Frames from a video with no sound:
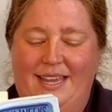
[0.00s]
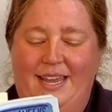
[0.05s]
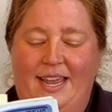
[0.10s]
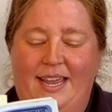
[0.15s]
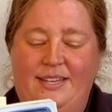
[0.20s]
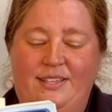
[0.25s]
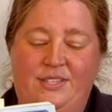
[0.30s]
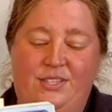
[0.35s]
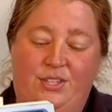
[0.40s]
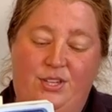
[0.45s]

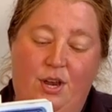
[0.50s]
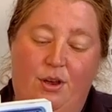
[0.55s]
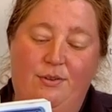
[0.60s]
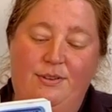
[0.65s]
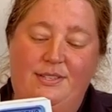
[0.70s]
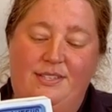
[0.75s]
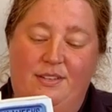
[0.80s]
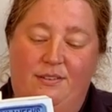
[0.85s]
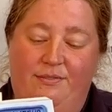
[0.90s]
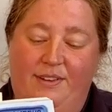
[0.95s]
It's Joe
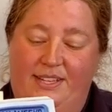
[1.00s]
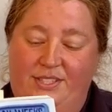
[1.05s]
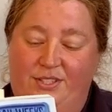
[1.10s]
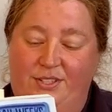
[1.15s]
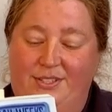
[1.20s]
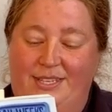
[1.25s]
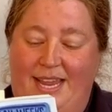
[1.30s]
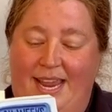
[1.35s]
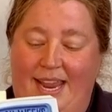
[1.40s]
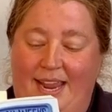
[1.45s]

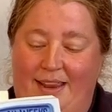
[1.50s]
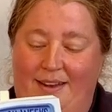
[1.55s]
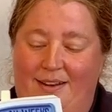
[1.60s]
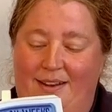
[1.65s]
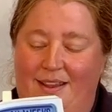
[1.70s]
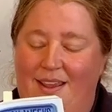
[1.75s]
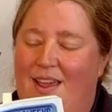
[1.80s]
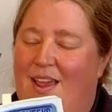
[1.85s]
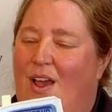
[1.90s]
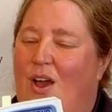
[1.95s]
Sylvester's hand.
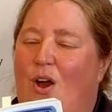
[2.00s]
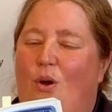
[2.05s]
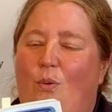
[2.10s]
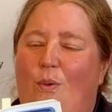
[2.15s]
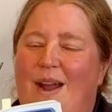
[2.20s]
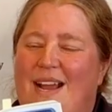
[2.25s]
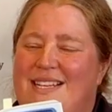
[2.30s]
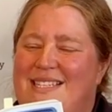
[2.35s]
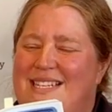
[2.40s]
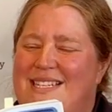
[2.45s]

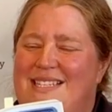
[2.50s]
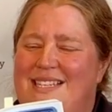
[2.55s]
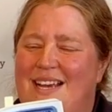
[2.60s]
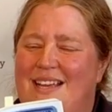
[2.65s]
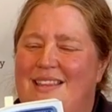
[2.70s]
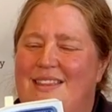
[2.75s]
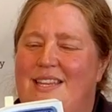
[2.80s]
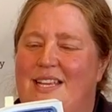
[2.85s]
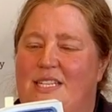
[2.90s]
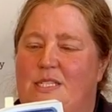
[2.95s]
Why has he
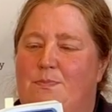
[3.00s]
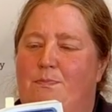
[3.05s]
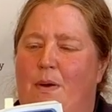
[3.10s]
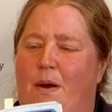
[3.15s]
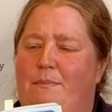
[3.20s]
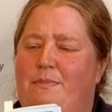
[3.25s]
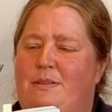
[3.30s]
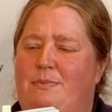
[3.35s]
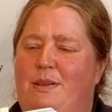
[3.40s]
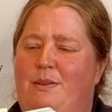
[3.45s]
done this?
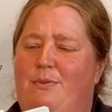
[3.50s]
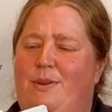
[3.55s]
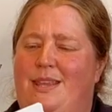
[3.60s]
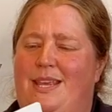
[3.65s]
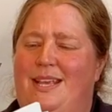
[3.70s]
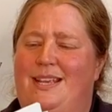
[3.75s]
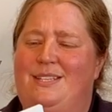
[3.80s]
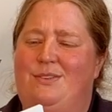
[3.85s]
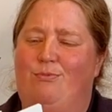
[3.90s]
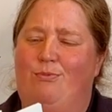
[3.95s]
Bumped me
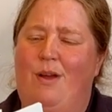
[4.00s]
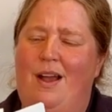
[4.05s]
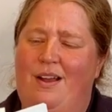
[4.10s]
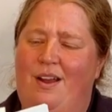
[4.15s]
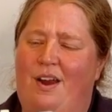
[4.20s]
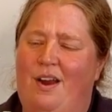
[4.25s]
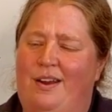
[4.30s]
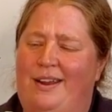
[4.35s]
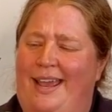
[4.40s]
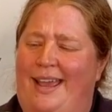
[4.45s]
with his rock
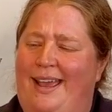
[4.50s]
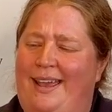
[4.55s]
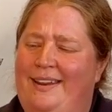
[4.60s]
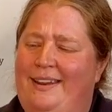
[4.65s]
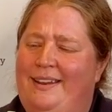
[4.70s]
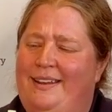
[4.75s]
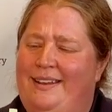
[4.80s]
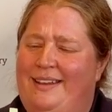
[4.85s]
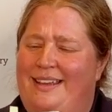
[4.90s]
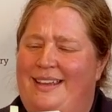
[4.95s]
hard
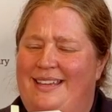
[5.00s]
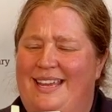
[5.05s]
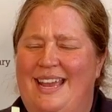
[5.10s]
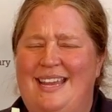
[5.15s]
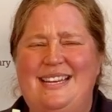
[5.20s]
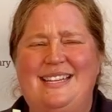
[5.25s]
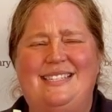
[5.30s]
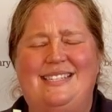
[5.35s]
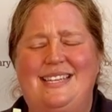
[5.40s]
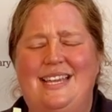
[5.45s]
head.
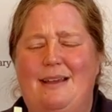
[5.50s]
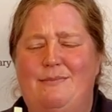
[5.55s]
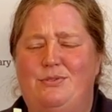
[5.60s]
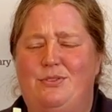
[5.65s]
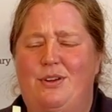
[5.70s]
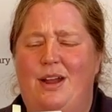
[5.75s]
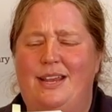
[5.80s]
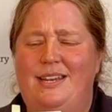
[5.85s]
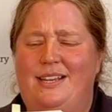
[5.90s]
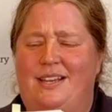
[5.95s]
Can't he see I'm
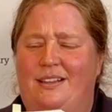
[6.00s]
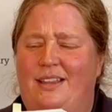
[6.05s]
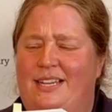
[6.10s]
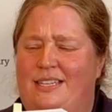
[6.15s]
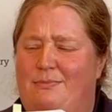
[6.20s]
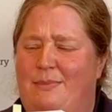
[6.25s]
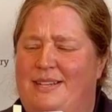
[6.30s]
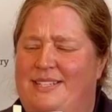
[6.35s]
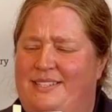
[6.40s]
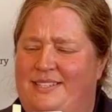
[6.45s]
trying to
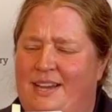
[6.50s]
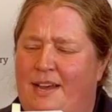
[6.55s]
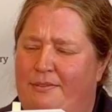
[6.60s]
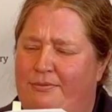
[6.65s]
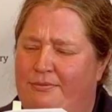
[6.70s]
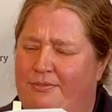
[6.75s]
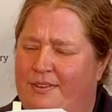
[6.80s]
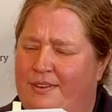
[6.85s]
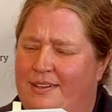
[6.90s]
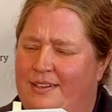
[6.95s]
collect my stuff?
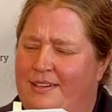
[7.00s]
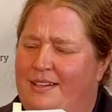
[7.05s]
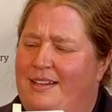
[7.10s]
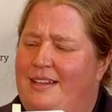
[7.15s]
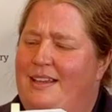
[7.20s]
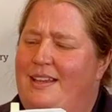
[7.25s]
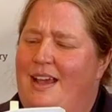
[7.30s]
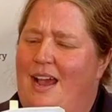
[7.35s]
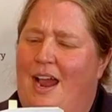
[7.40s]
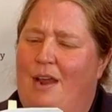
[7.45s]

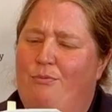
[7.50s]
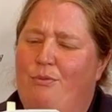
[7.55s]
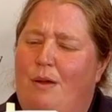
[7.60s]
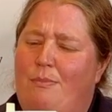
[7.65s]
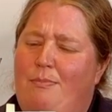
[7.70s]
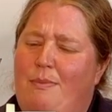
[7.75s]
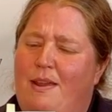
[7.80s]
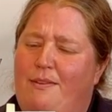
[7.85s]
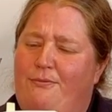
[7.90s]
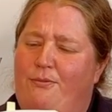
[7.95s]
I rub
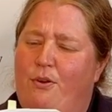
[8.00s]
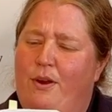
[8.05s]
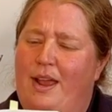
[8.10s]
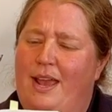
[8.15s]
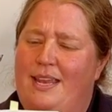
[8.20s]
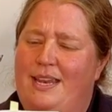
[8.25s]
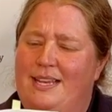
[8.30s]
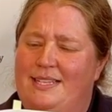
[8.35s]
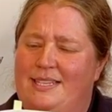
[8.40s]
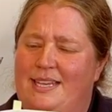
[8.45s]
my
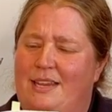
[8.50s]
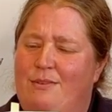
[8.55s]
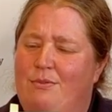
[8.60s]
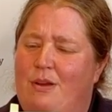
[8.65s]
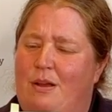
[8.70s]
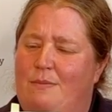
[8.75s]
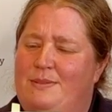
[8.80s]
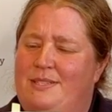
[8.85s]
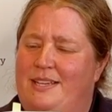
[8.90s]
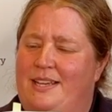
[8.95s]
forehead as he
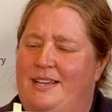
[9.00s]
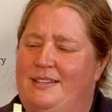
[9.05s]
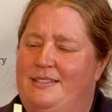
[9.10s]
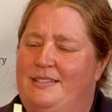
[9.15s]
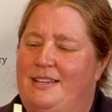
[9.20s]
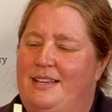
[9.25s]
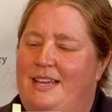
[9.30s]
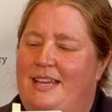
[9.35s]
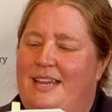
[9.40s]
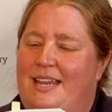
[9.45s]
rubs
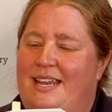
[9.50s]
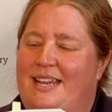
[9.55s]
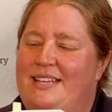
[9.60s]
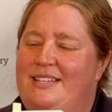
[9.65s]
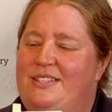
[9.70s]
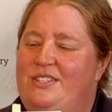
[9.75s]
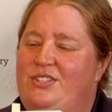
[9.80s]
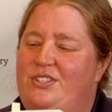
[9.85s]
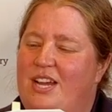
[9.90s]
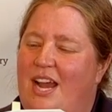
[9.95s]
his.
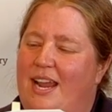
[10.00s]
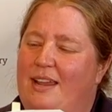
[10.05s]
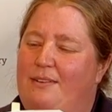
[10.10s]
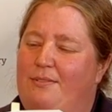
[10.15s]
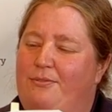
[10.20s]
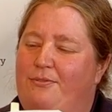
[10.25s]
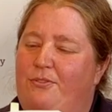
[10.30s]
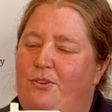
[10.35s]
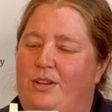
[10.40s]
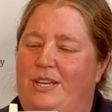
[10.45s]
His giant
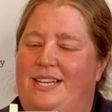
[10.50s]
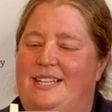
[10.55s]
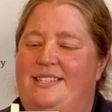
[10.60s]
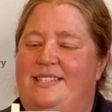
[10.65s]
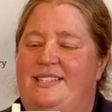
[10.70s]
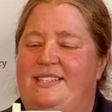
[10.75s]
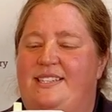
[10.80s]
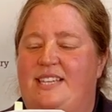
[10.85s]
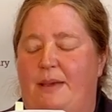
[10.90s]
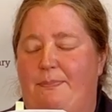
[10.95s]
foot is
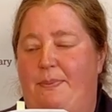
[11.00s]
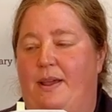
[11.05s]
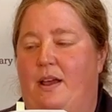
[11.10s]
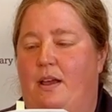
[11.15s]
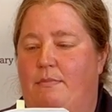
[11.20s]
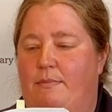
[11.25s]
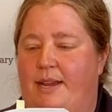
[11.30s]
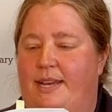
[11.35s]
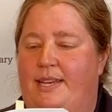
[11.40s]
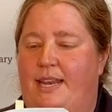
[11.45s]
stepping
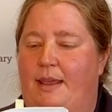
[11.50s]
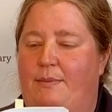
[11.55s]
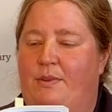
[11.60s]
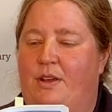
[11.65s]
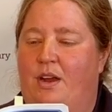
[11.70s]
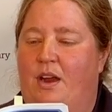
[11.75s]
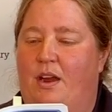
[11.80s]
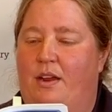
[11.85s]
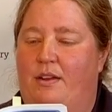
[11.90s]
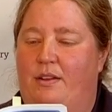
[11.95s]
on my name
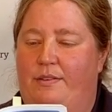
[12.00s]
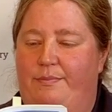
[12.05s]
card.